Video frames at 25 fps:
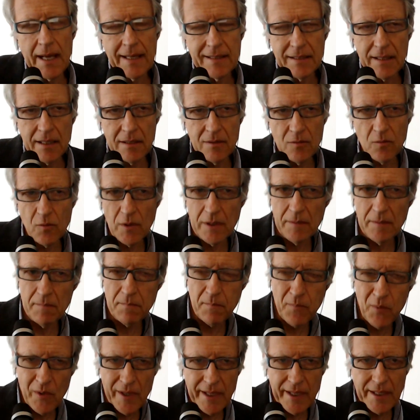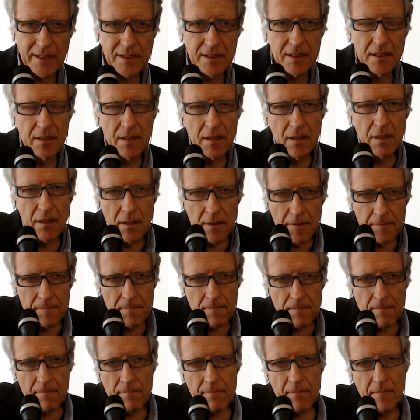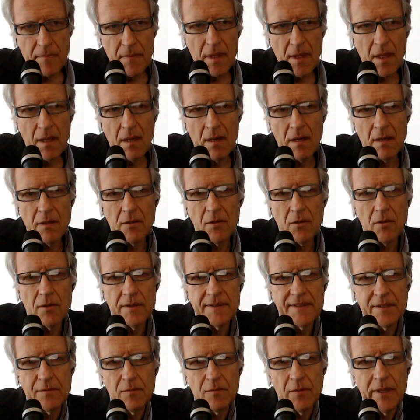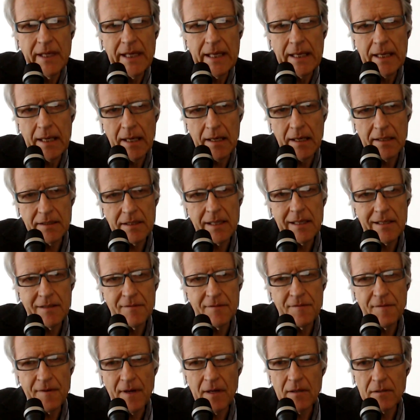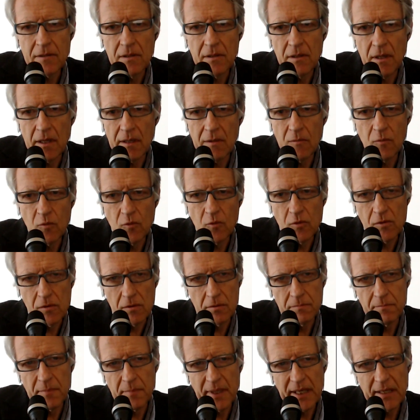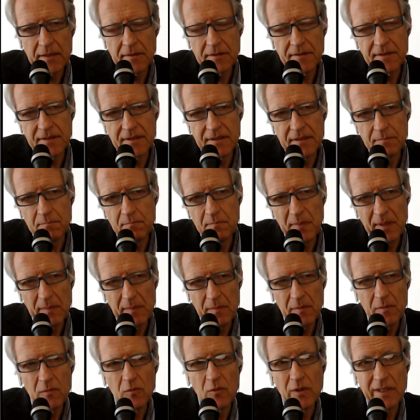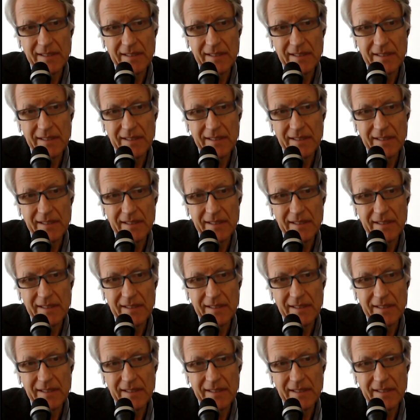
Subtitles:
At one point last week, it felt like war because people